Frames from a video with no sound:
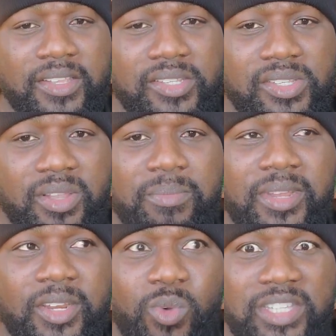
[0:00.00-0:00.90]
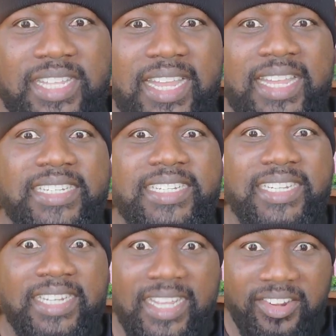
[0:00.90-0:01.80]
Somebody watered
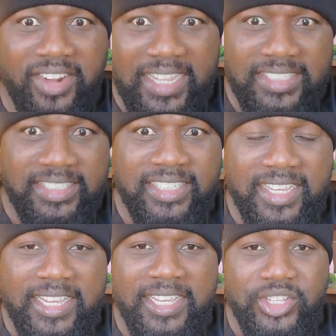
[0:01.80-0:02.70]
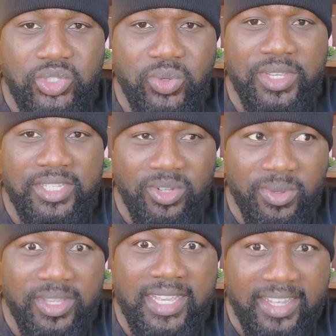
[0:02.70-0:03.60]
the grass, so it's
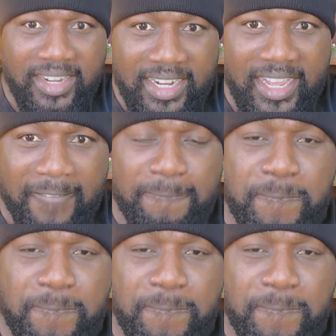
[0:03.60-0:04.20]
looking greener.